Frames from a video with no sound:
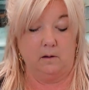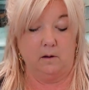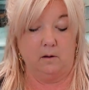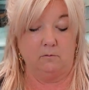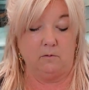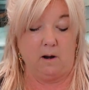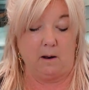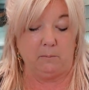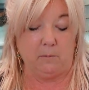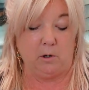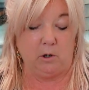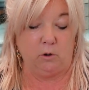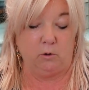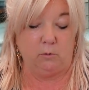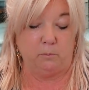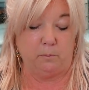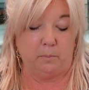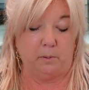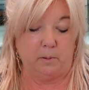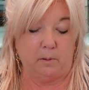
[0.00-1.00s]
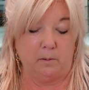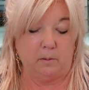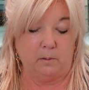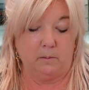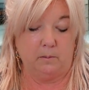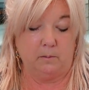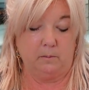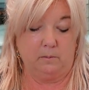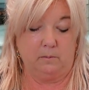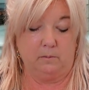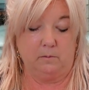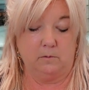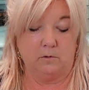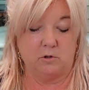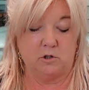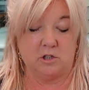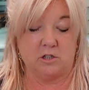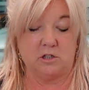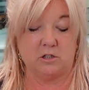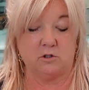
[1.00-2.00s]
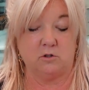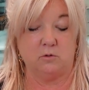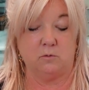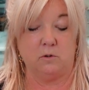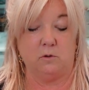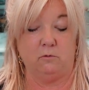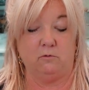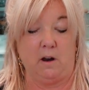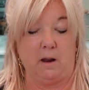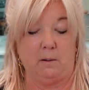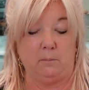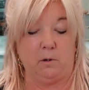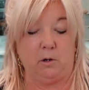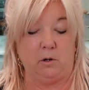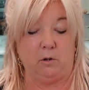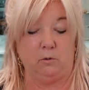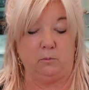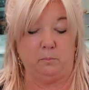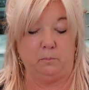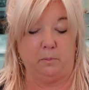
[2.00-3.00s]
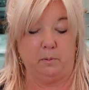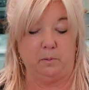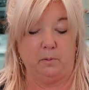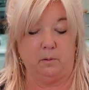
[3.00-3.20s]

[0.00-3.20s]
wrap loop, just doing a wrap loop.